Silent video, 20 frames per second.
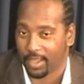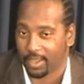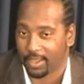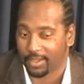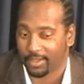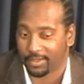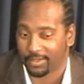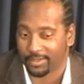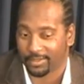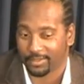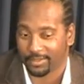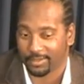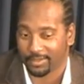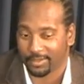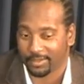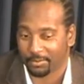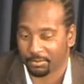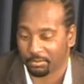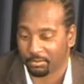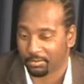
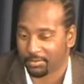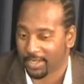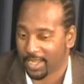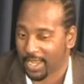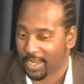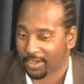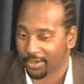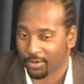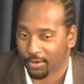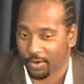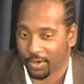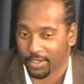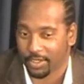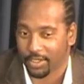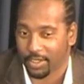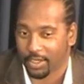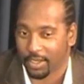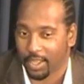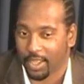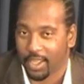Not according
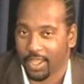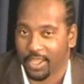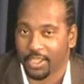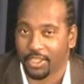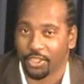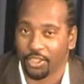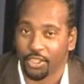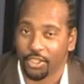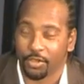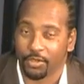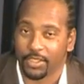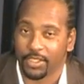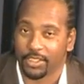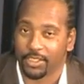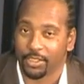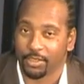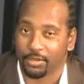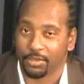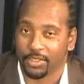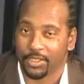to law. You can
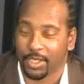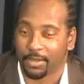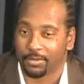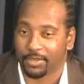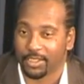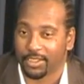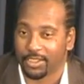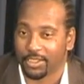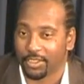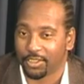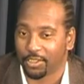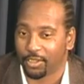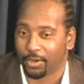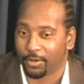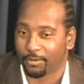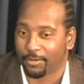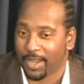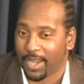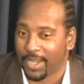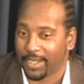do something to your
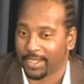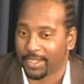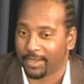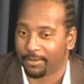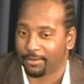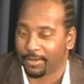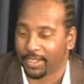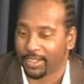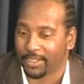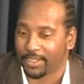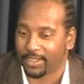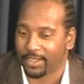body, but